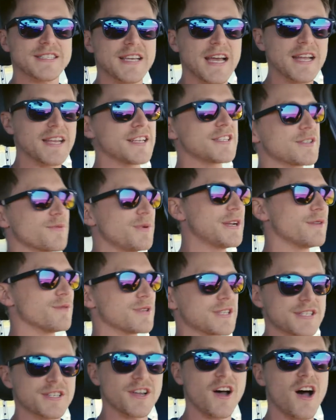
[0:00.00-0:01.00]
settings when it
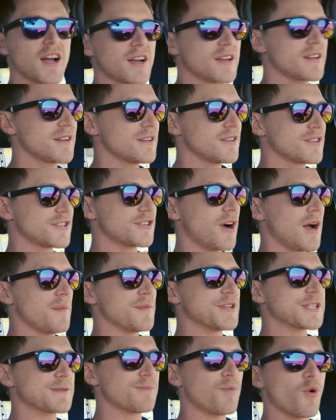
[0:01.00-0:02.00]
was stock, so
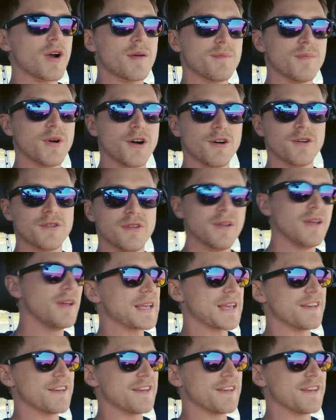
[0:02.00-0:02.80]
I'm in sport mode.